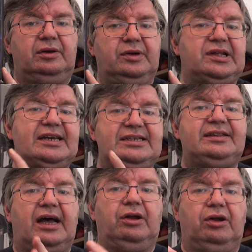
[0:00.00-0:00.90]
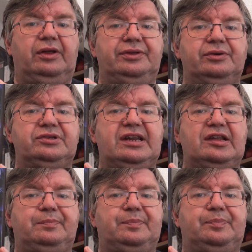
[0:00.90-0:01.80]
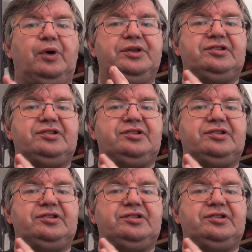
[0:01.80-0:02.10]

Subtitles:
Well, I did that a lot in those days. Bought the